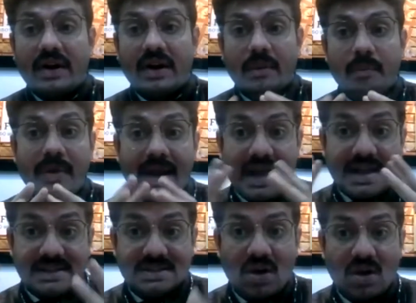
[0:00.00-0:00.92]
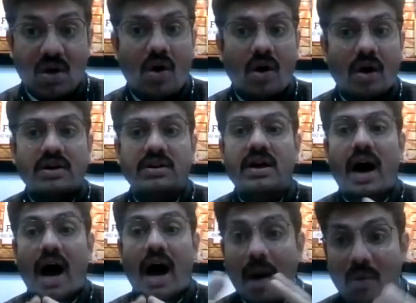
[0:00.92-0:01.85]
based on the
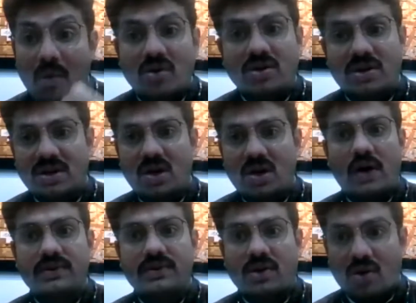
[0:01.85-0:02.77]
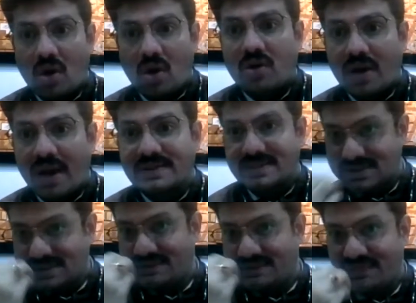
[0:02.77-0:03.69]
amount of the raw
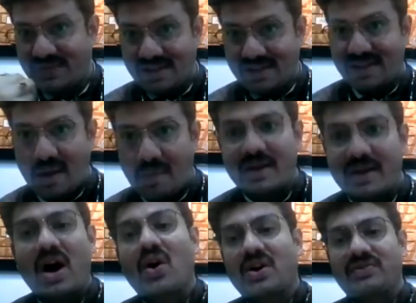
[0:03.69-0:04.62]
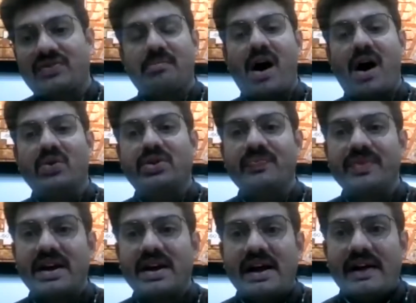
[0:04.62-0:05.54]
rice coming out of the mouth,
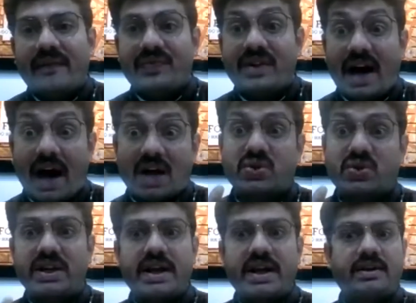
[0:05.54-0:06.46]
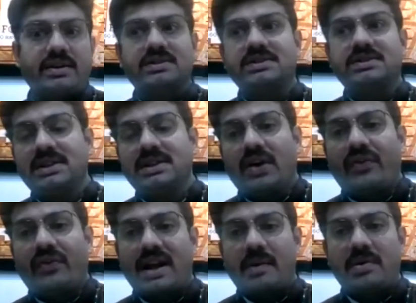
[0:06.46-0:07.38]
the adjudicators
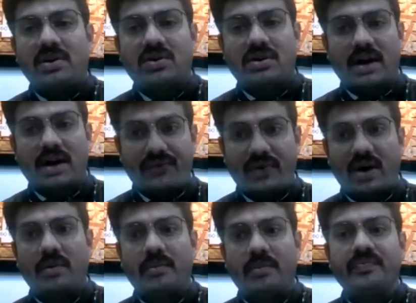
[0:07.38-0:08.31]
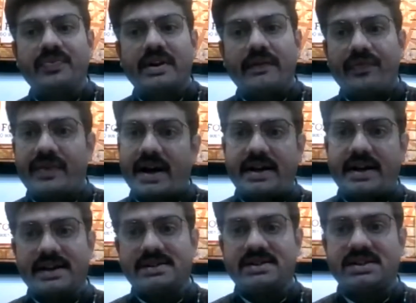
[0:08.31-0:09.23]
were able to confirm that
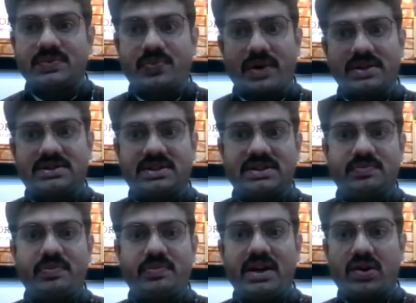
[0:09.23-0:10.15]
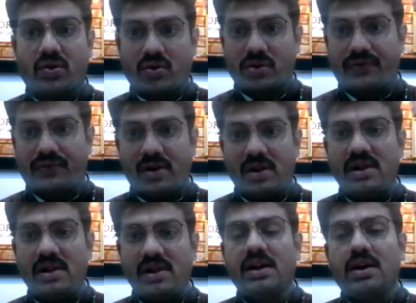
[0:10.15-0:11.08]
yes, this person is being truthful
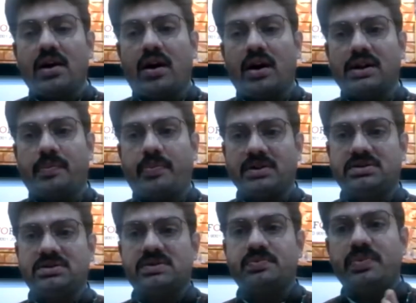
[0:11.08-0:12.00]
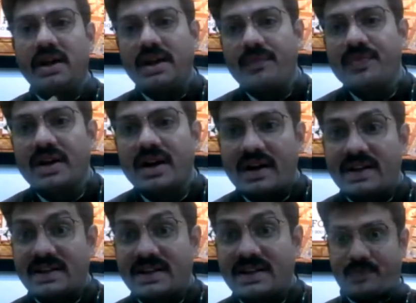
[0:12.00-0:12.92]
or the person is being
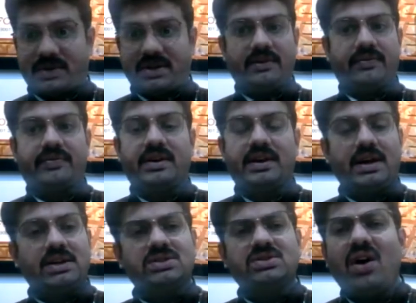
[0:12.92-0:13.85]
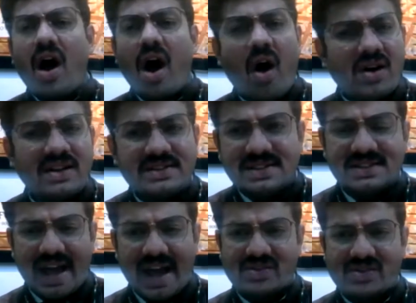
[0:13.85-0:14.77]
deceptive. So how does this
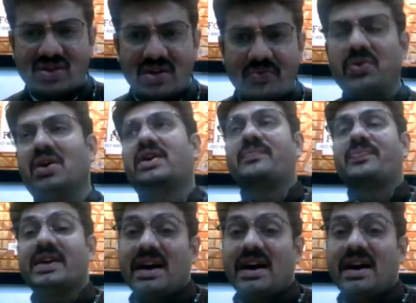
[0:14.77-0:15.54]
actually work?